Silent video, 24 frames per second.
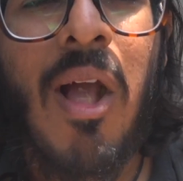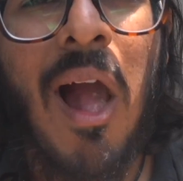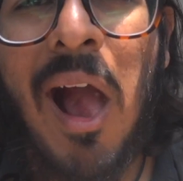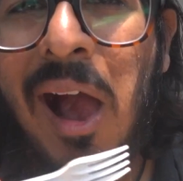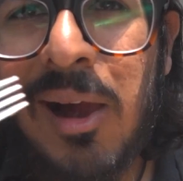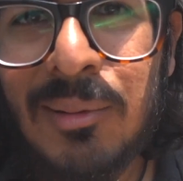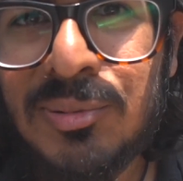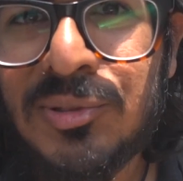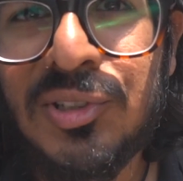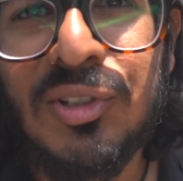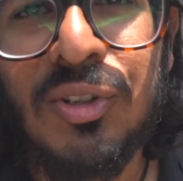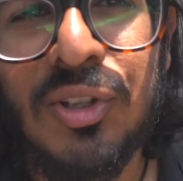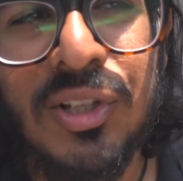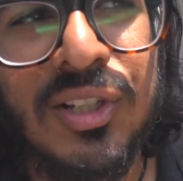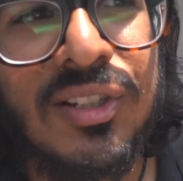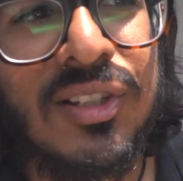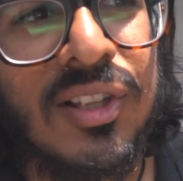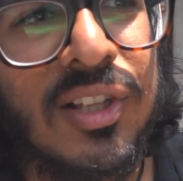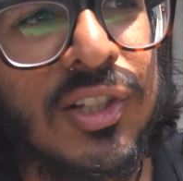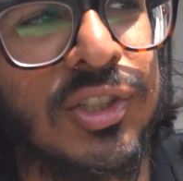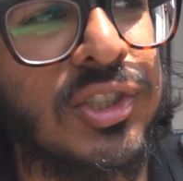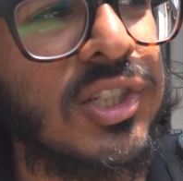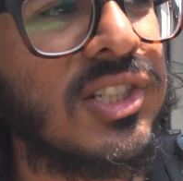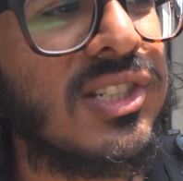Absolutely
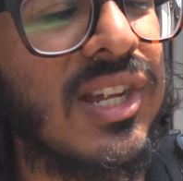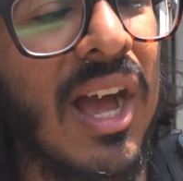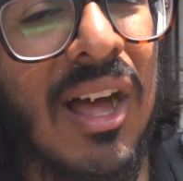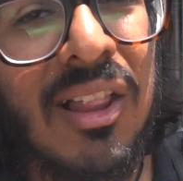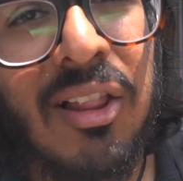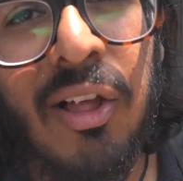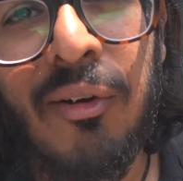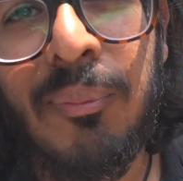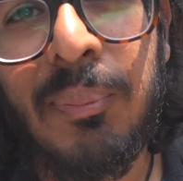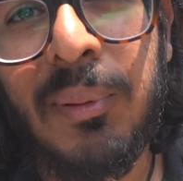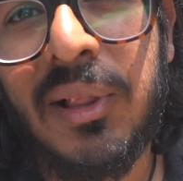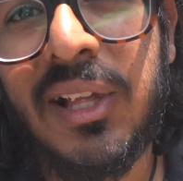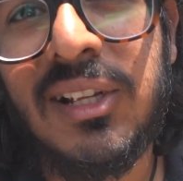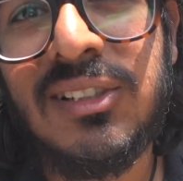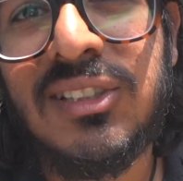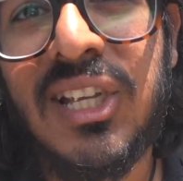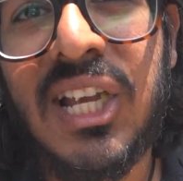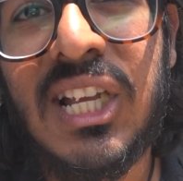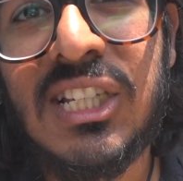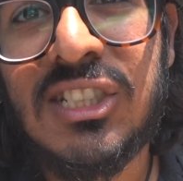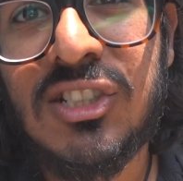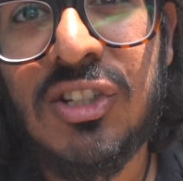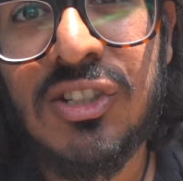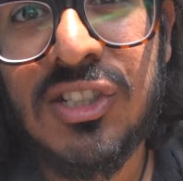delicious. I love
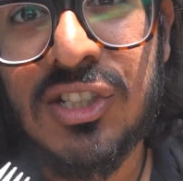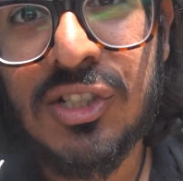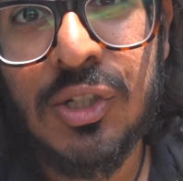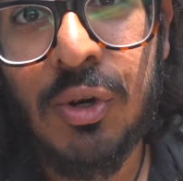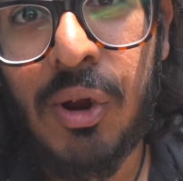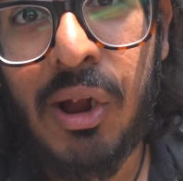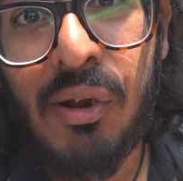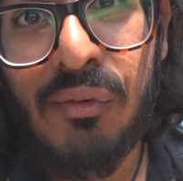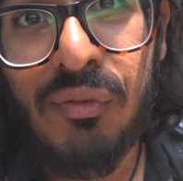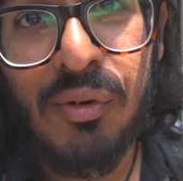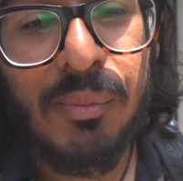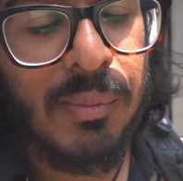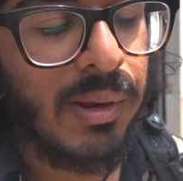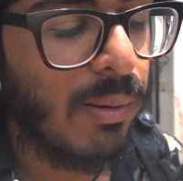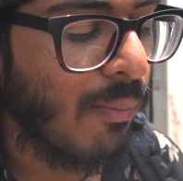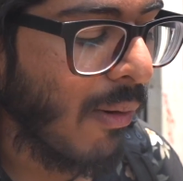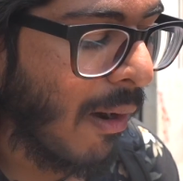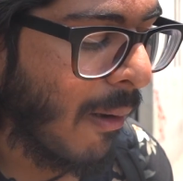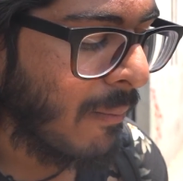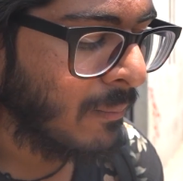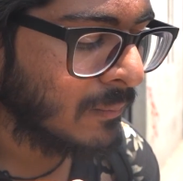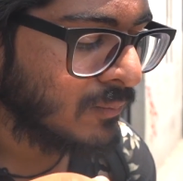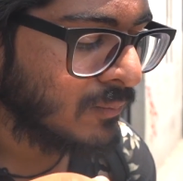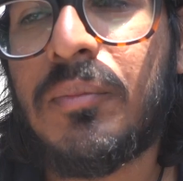plantain, so this is great for me,
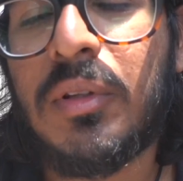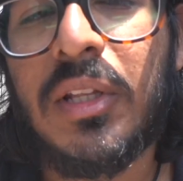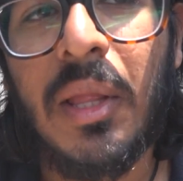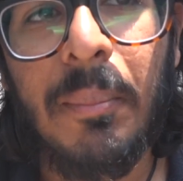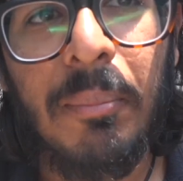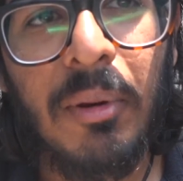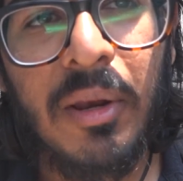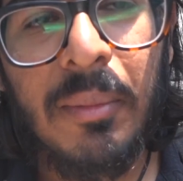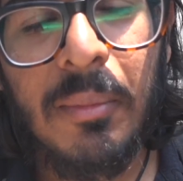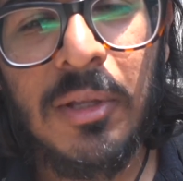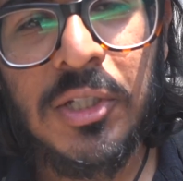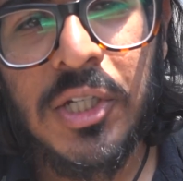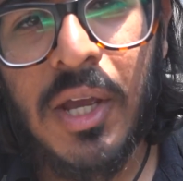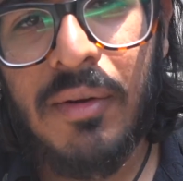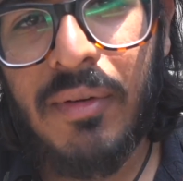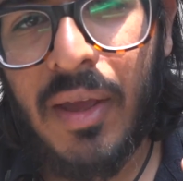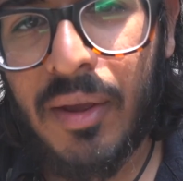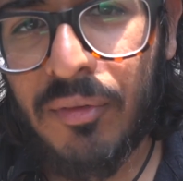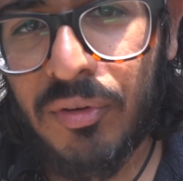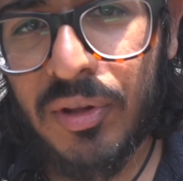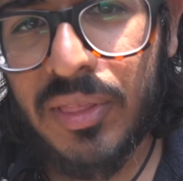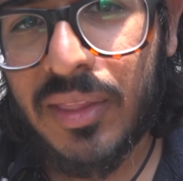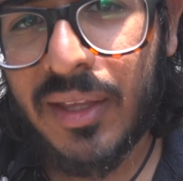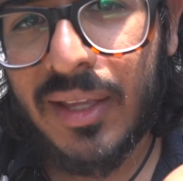but they pretty much have
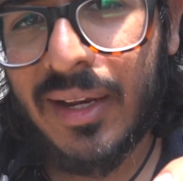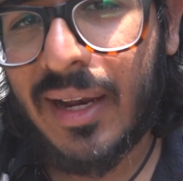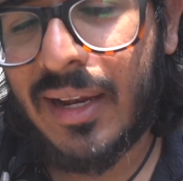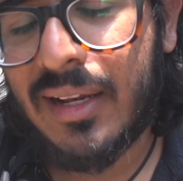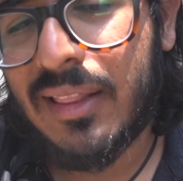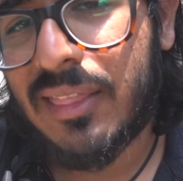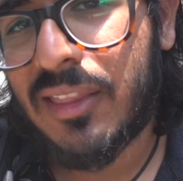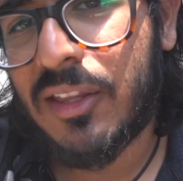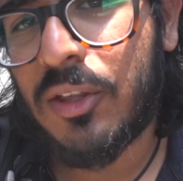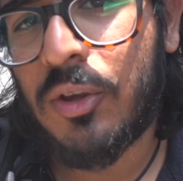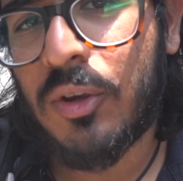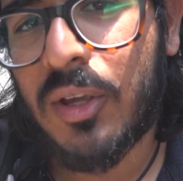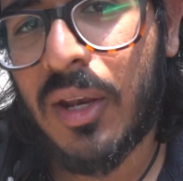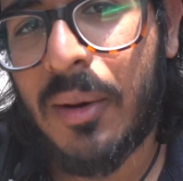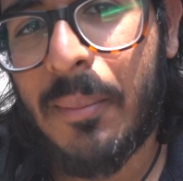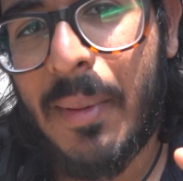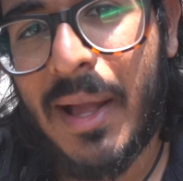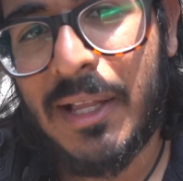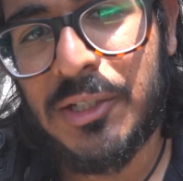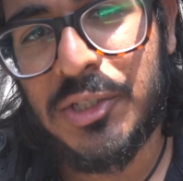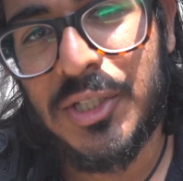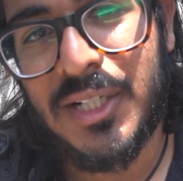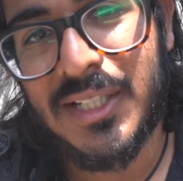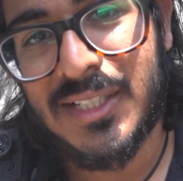everything and anything you can
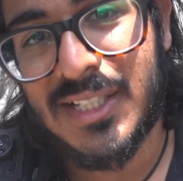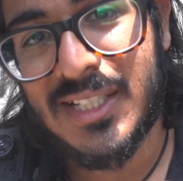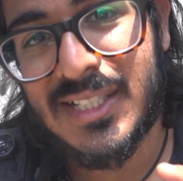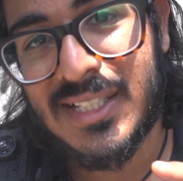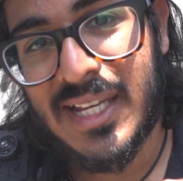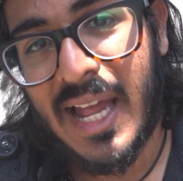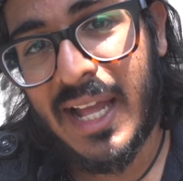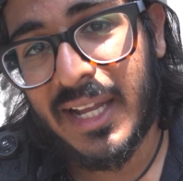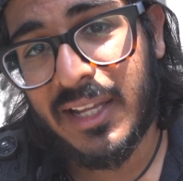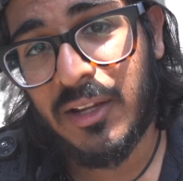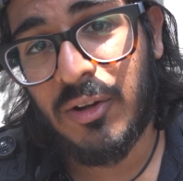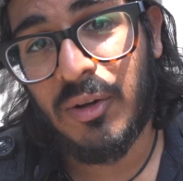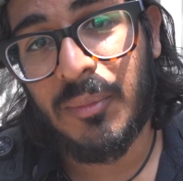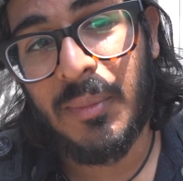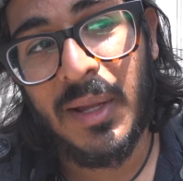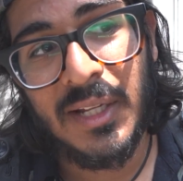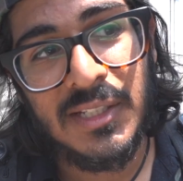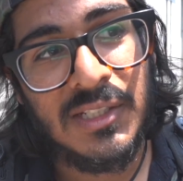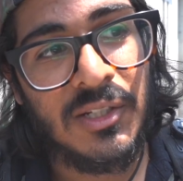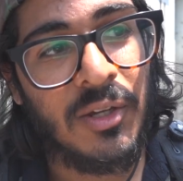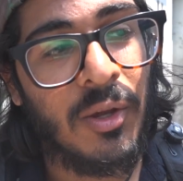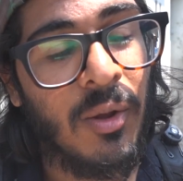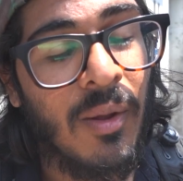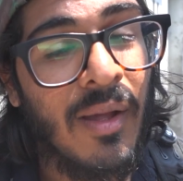imagine as a snack here in
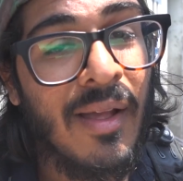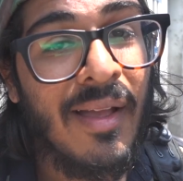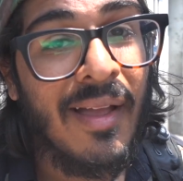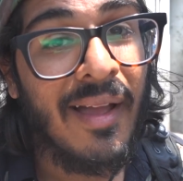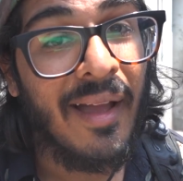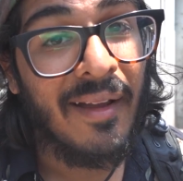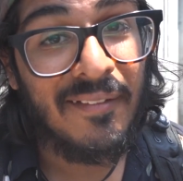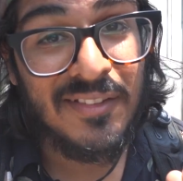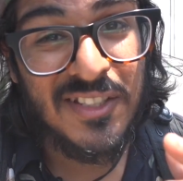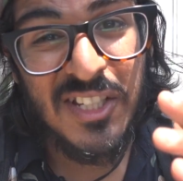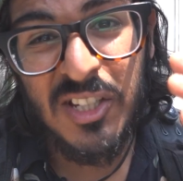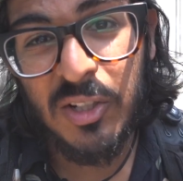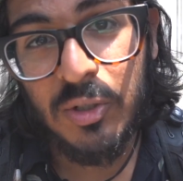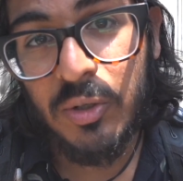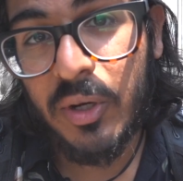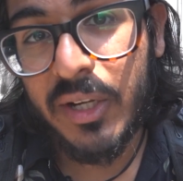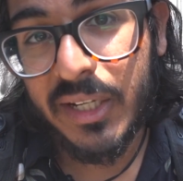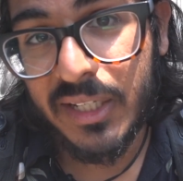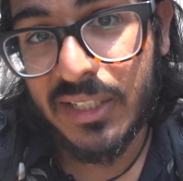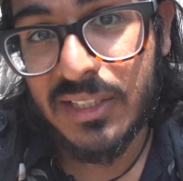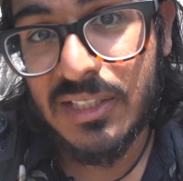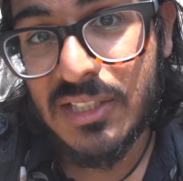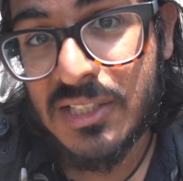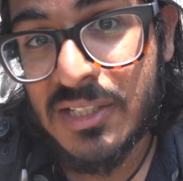Mexico. I've seen
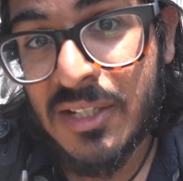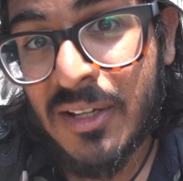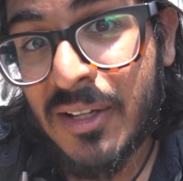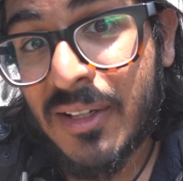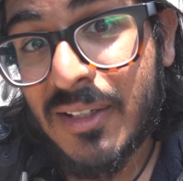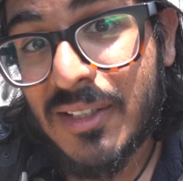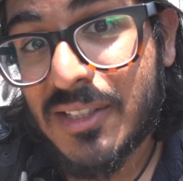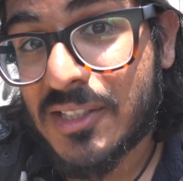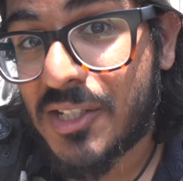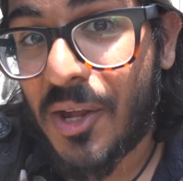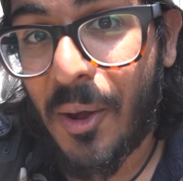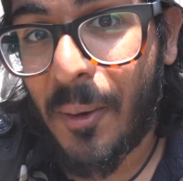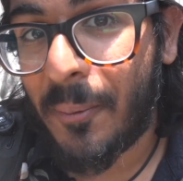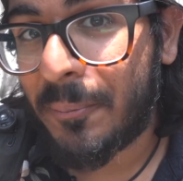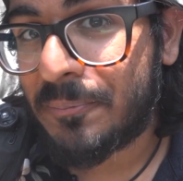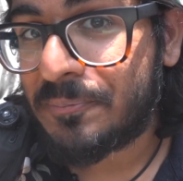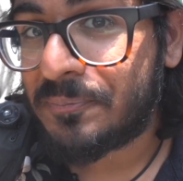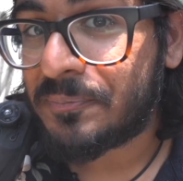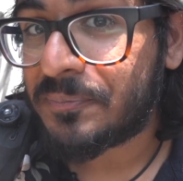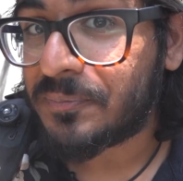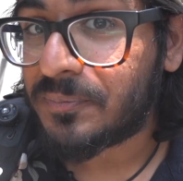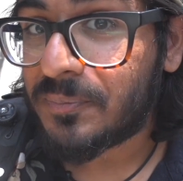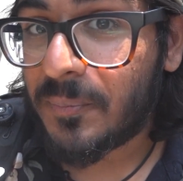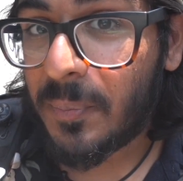crickets, so
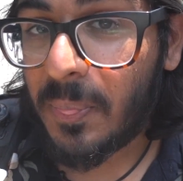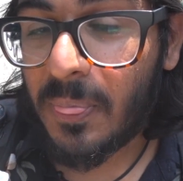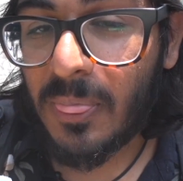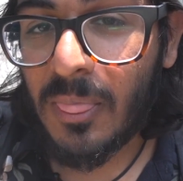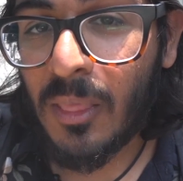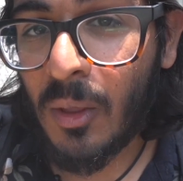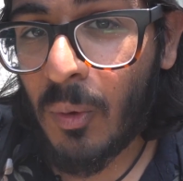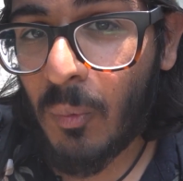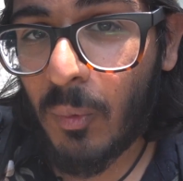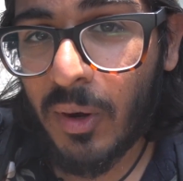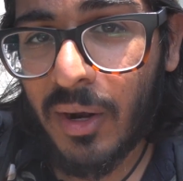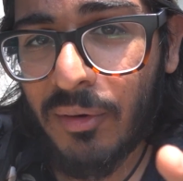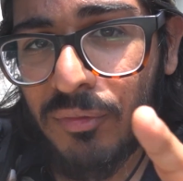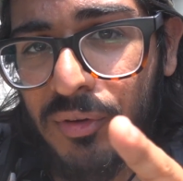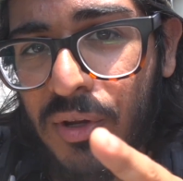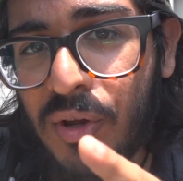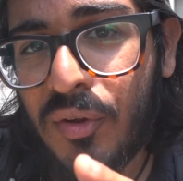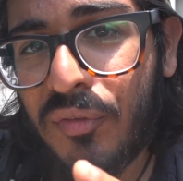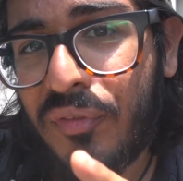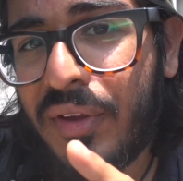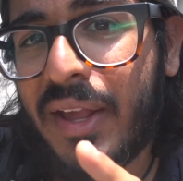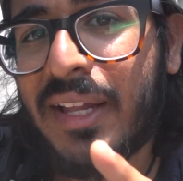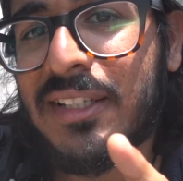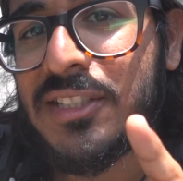whatever
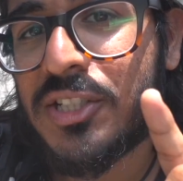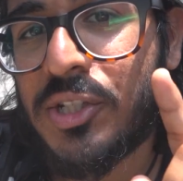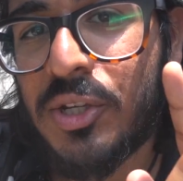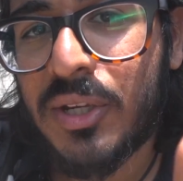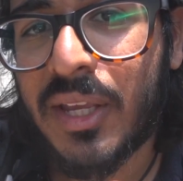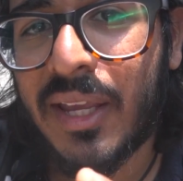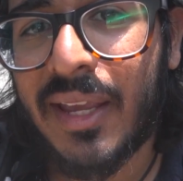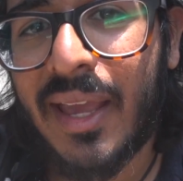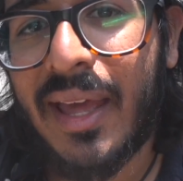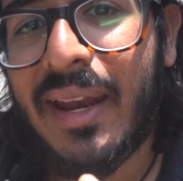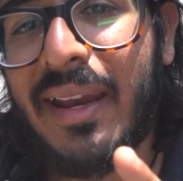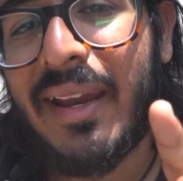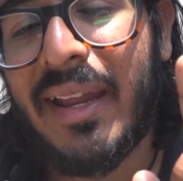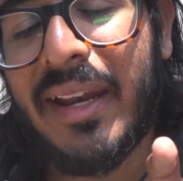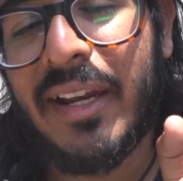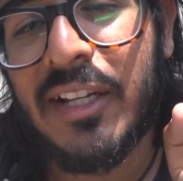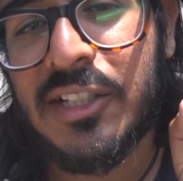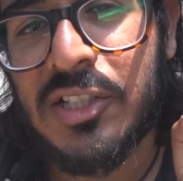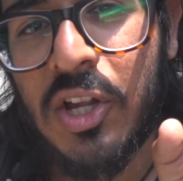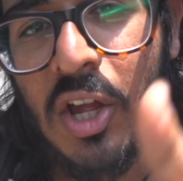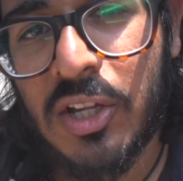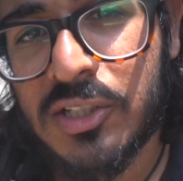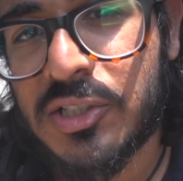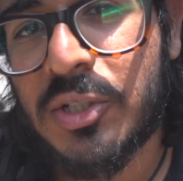you fancy, you can get it, and
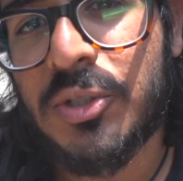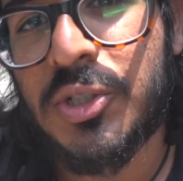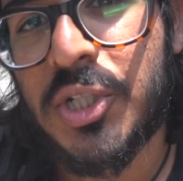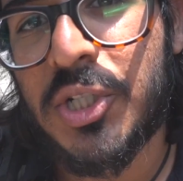it's also